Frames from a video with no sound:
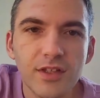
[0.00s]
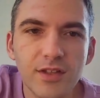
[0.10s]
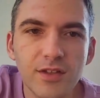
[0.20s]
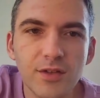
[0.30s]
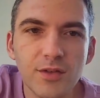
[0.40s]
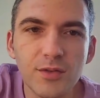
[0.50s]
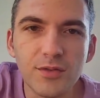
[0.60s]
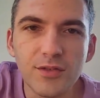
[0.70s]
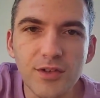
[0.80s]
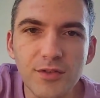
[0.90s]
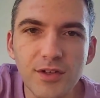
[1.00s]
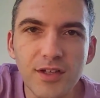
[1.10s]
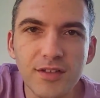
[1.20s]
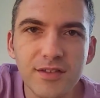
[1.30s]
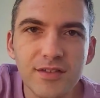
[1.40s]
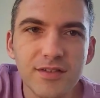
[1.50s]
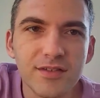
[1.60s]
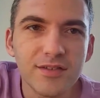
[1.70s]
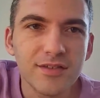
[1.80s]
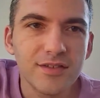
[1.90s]
Hello, all right.
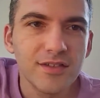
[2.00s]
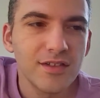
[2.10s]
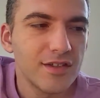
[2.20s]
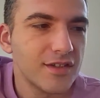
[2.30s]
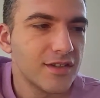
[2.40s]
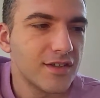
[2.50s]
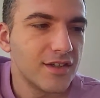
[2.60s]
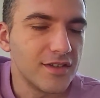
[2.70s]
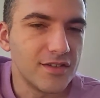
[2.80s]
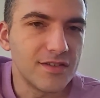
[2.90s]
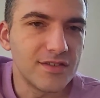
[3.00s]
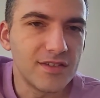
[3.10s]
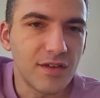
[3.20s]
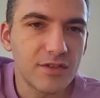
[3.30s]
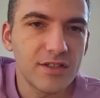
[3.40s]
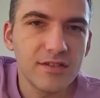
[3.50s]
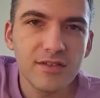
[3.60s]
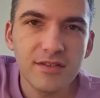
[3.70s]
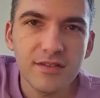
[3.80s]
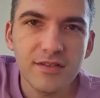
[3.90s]
Hey, this is Navid.
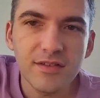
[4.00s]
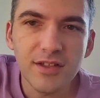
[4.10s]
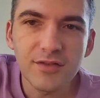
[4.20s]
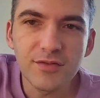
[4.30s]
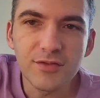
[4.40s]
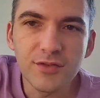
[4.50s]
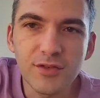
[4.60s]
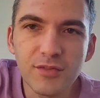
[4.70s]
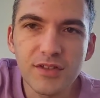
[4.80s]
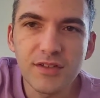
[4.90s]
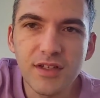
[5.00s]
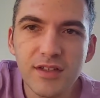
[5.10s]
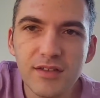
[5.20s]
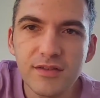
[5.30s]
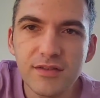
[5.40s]
Thanks for joining me today.